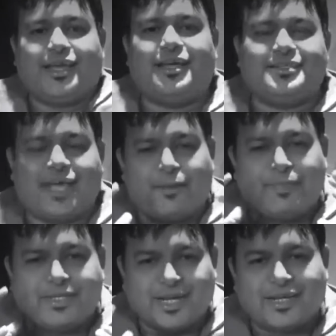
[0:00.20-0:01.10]
Hey
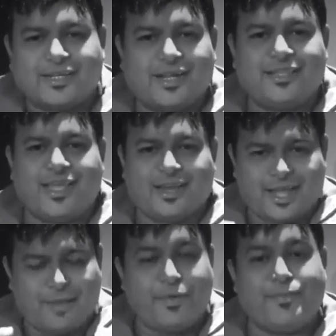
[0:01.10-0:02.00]
guys, happy
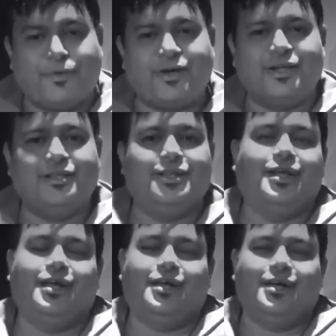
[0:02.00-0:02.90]
Sankranthi and happy
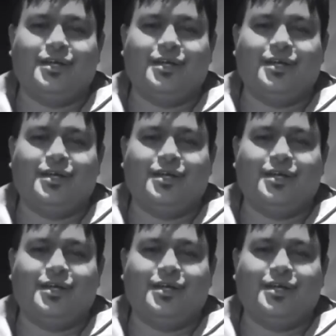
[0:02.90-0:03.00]
Pongal.